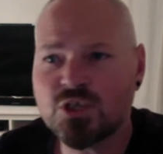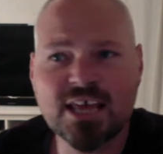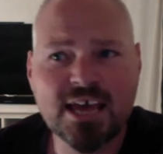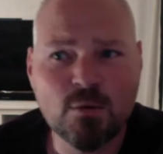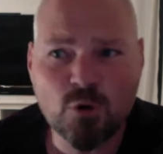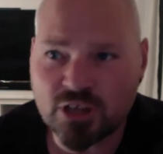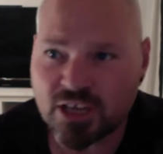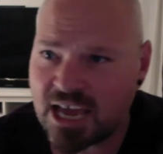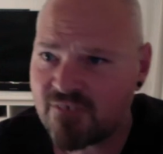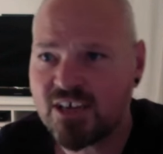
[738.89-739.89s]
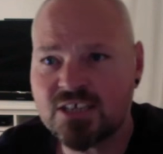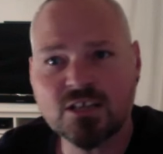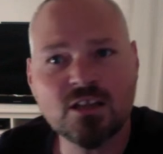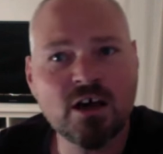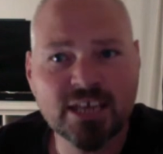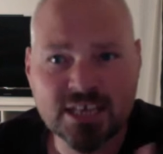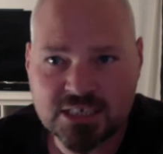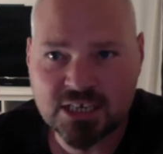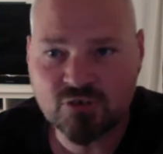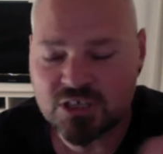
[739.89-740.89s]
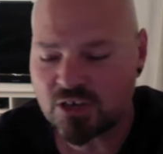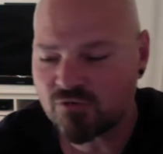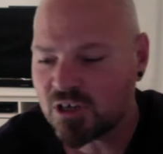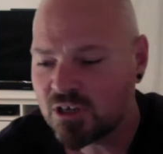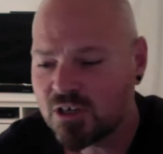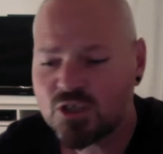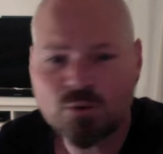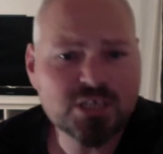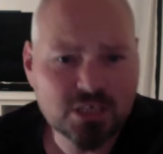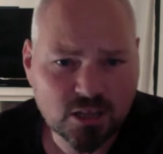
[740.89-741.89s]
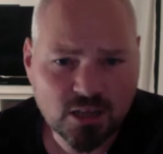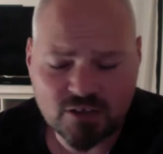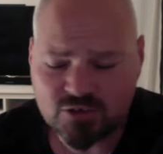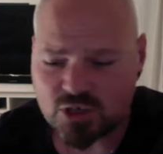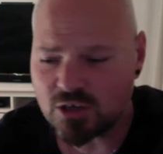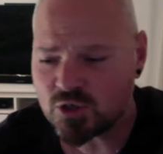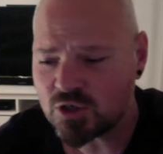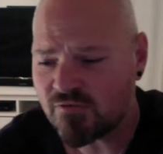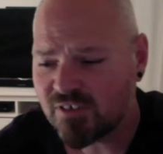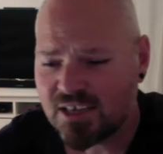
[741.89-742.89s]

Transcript: are there, what the cafes are like, etc., etc. So I did the lifestyle stuff.